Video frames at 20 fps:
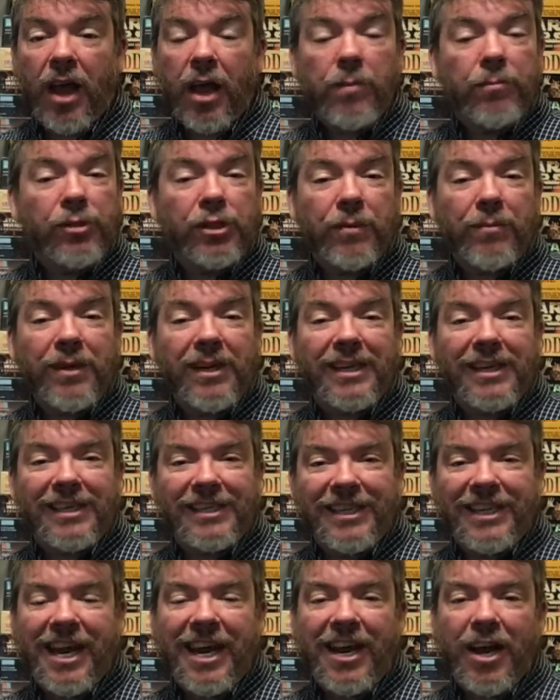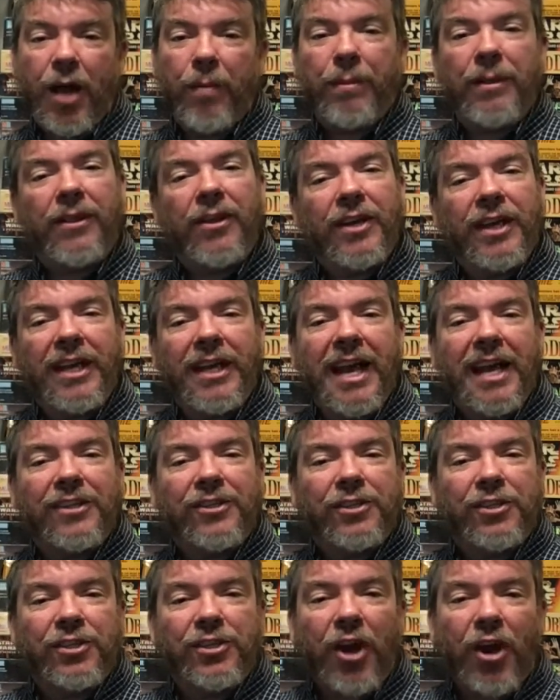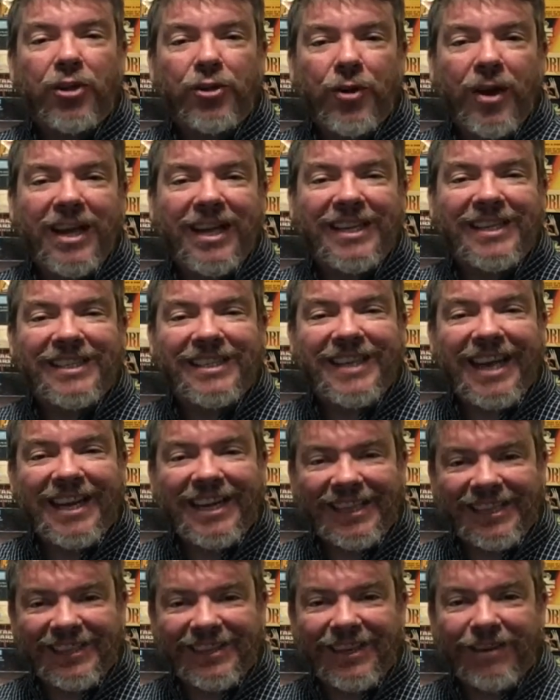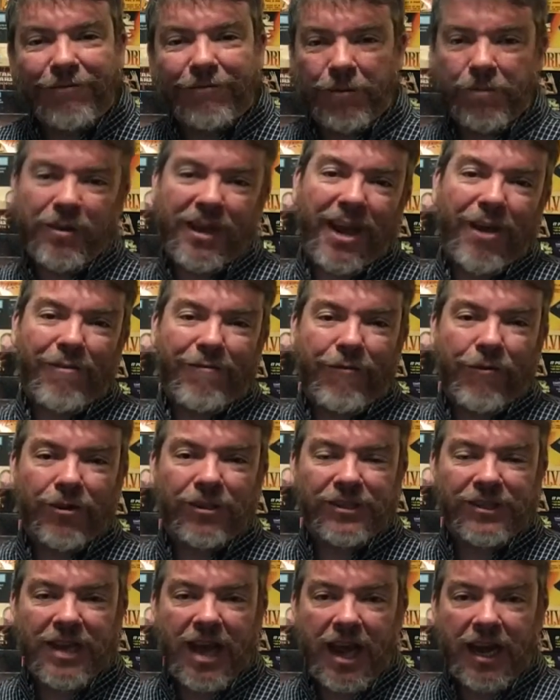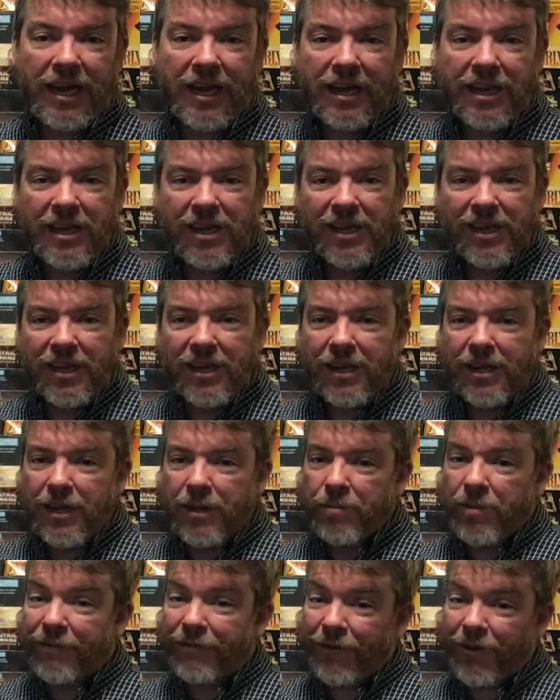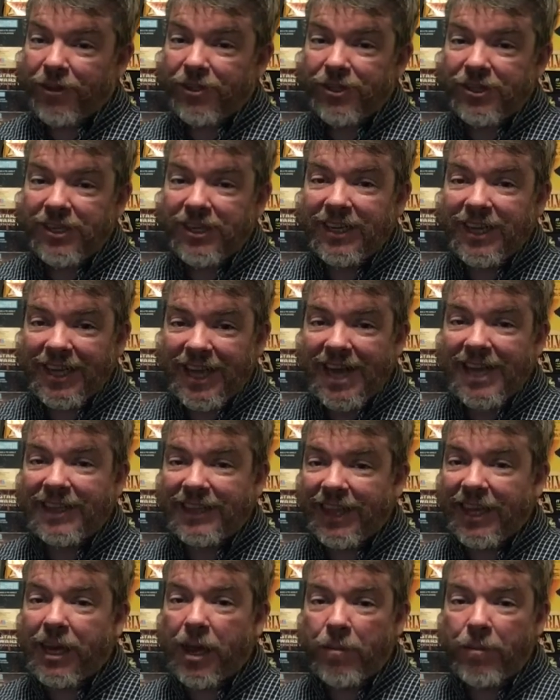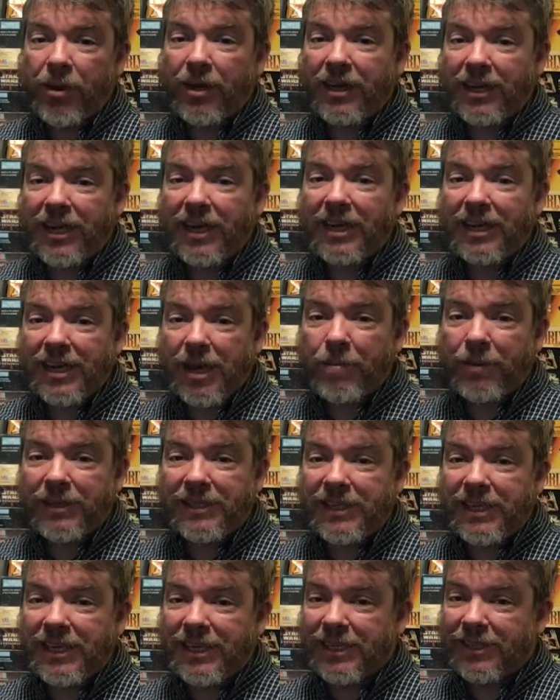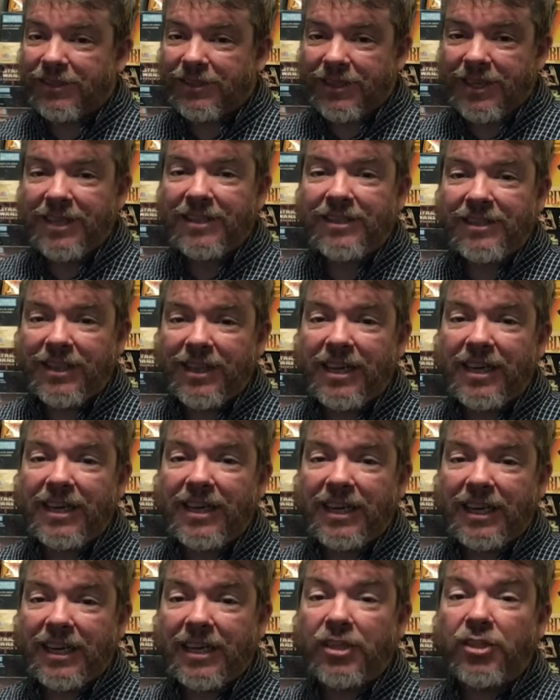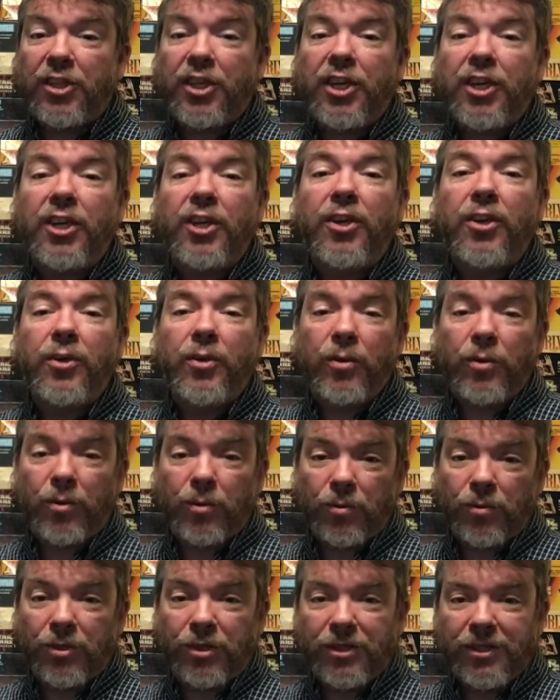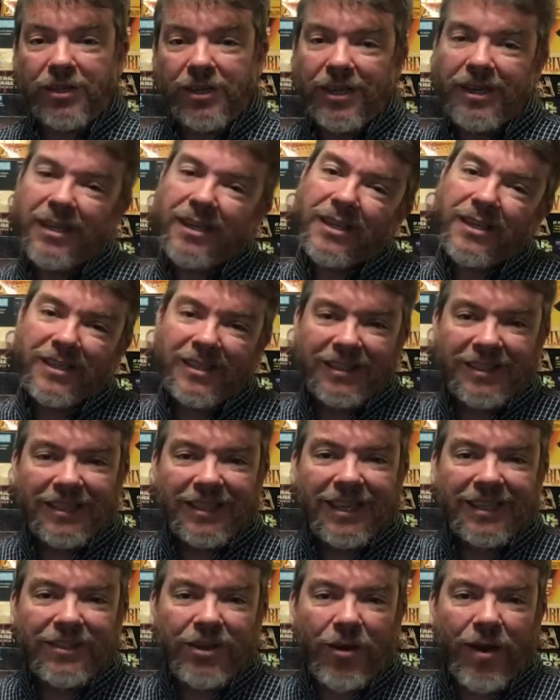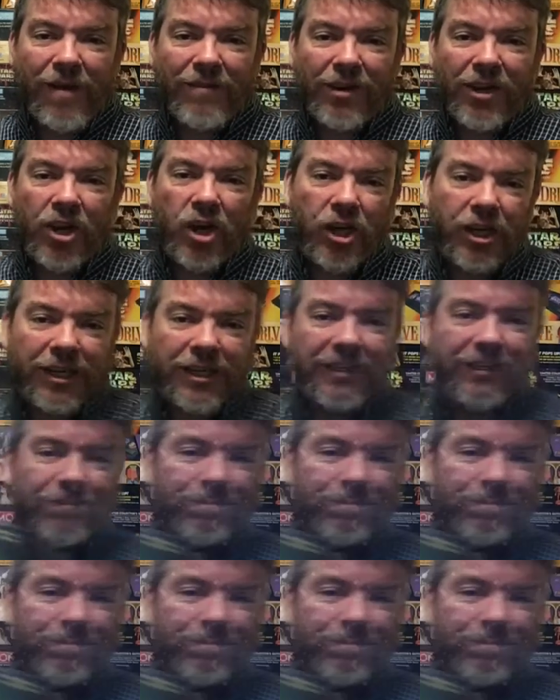I'm Jimmie and today I'll be looking at Star Trek Ascendancy from Gale Force 9. But first, I think I'm going to need a cup of tea because this thing is huge. Let's go have a look.